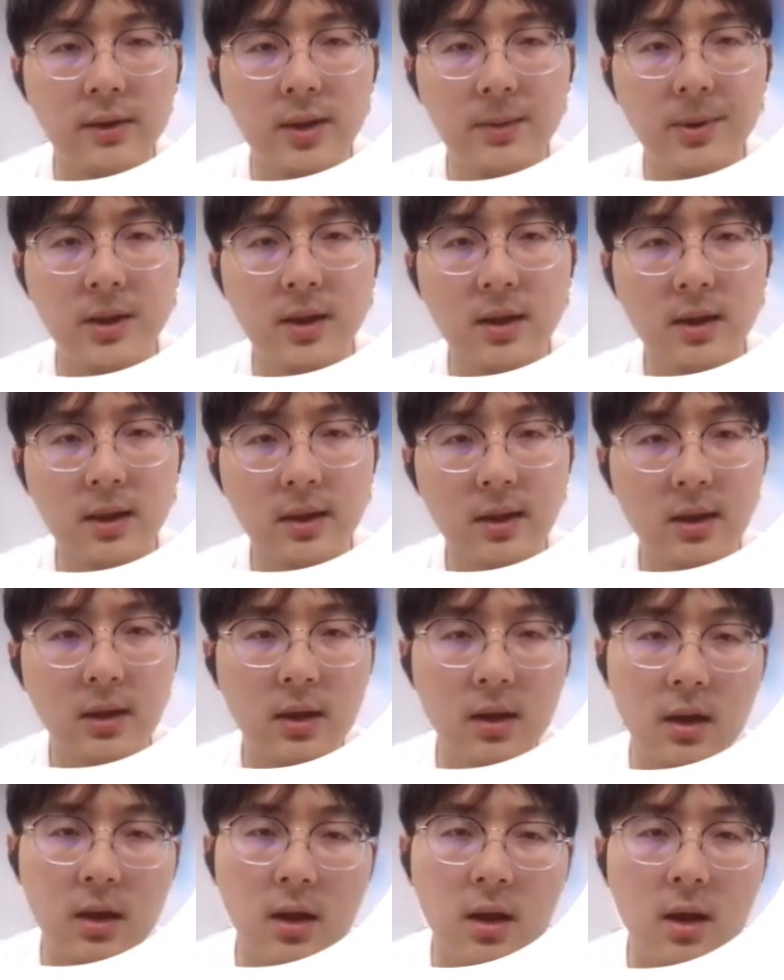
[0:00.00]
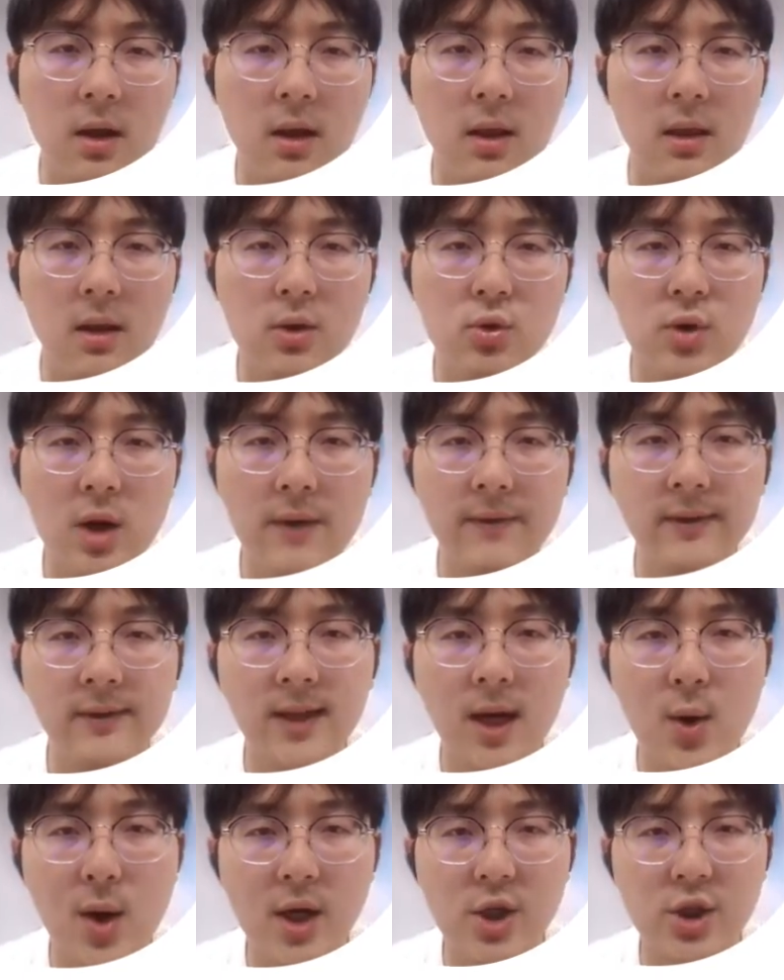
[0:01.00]
Typically, the driving
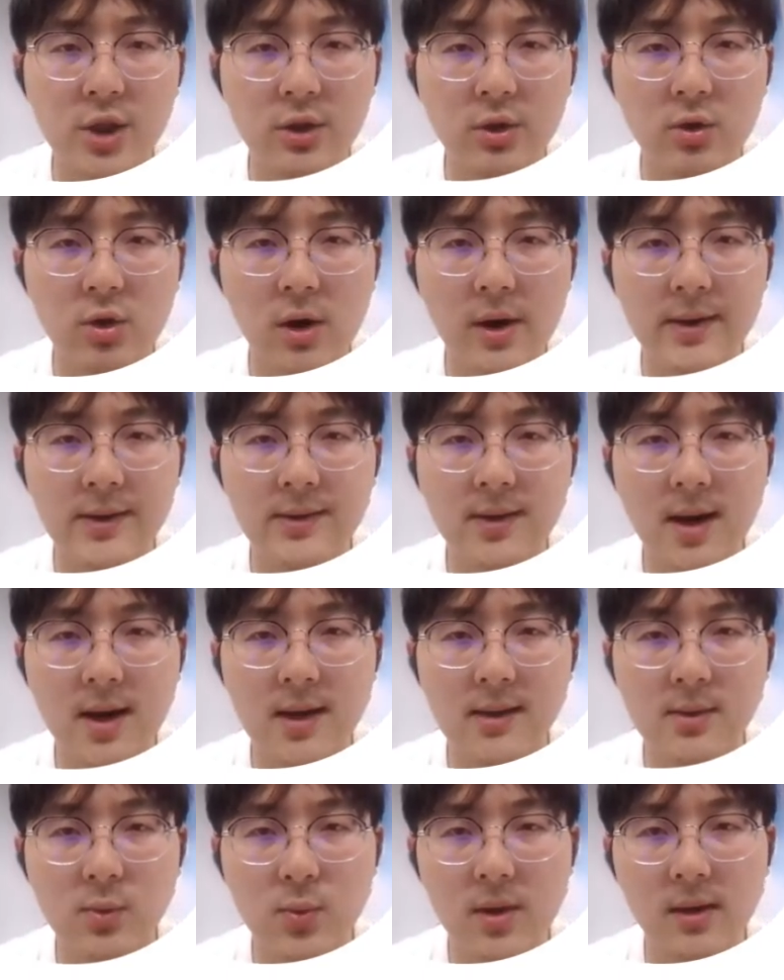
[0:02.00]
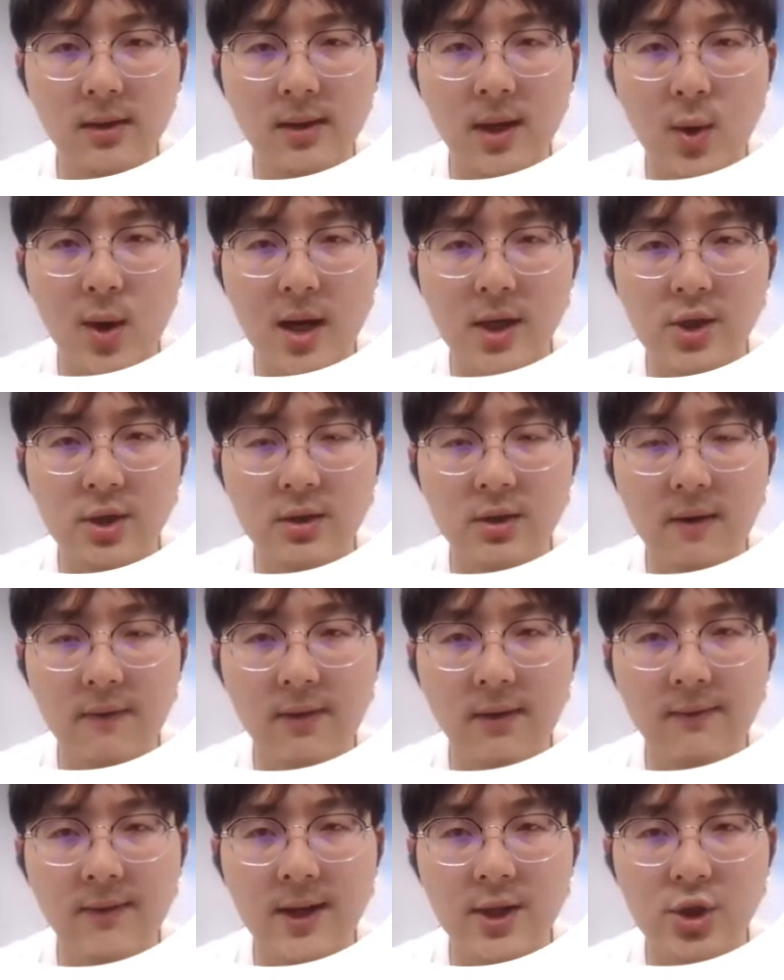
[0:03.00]
direction coincides with the direction
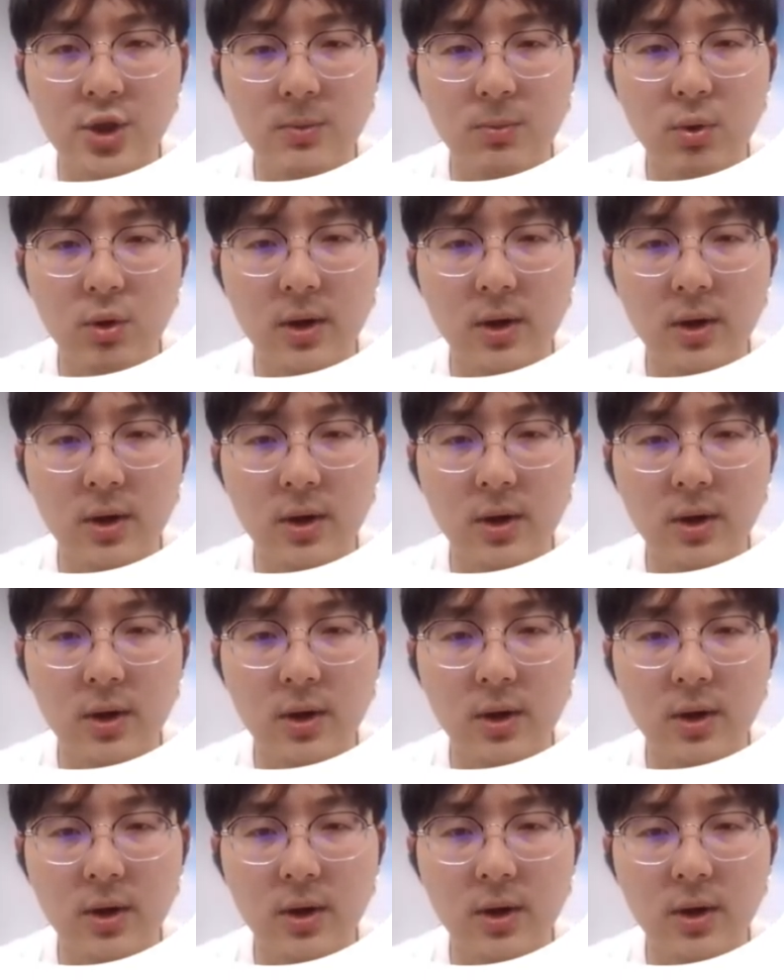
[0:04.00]
of the vanishing